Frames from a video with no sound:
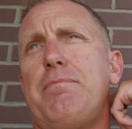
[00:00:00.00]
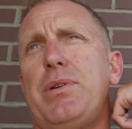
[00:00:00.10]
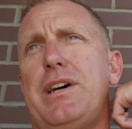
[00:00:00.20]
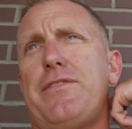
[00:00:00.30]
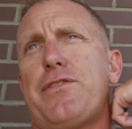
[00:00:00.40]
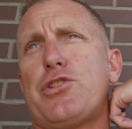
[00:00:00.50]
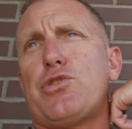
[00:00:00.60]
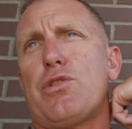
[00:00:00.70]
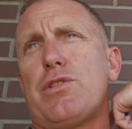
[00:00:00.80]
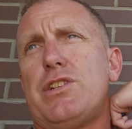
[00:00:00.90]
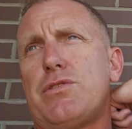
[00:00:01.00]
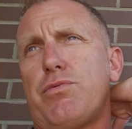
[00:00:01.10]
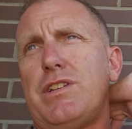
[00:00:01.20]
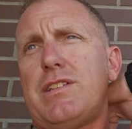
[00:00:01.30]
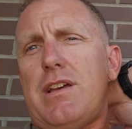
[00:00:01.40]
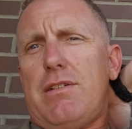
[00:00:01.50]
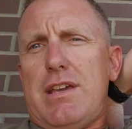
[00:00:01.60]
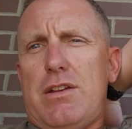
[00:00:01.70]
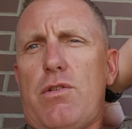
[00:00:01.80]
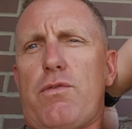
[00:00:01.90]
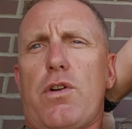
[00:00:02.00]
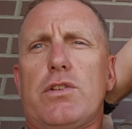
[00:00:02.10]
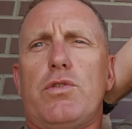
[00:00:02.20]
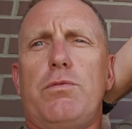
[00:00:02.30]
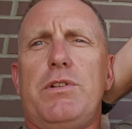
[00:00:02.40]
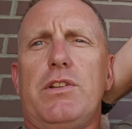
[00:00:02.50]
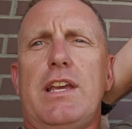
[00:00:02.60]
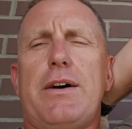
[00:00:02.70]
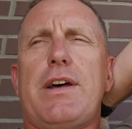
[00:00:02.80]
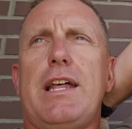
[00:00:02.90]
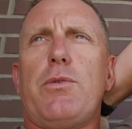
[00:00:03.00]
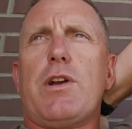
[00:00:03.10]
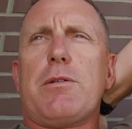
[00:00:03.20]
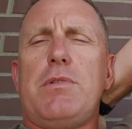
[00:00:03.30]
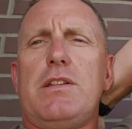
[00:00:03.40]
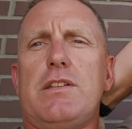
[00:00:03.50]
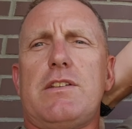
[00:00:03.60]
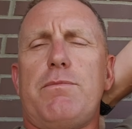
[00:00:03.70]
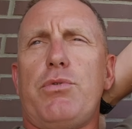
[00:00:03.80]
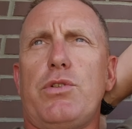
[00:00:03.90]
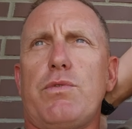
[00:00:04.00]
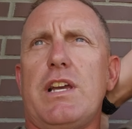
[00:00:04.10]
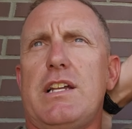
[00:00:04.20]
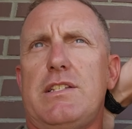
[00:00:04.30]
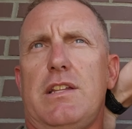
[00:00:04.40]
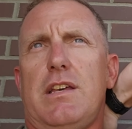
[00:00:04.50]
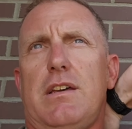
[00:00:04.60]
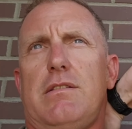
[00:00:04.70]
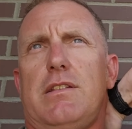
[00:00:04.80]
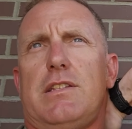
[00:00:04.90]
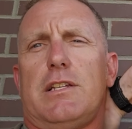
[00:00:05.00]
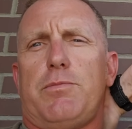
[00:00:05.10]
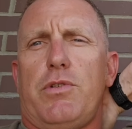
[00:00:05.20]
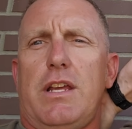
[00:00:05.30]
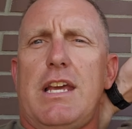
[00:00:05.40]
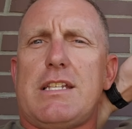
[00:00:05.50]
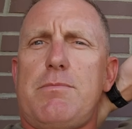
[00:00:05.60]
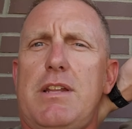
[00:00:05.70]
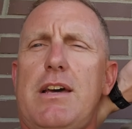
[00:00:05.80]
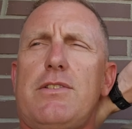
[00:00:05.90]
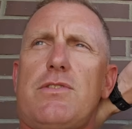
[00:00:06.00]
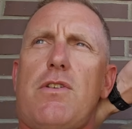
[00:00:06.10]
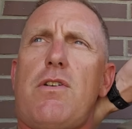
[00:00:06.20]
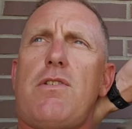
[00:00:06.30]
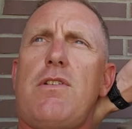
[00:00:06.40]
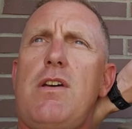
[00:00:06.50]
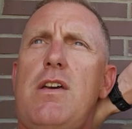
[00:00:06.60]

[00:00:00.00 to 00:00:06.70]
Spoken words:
But for sure, just resale and overall towability, I would highly recommend the 7.3 Godzilla. The 6.8 hasn't been out as long,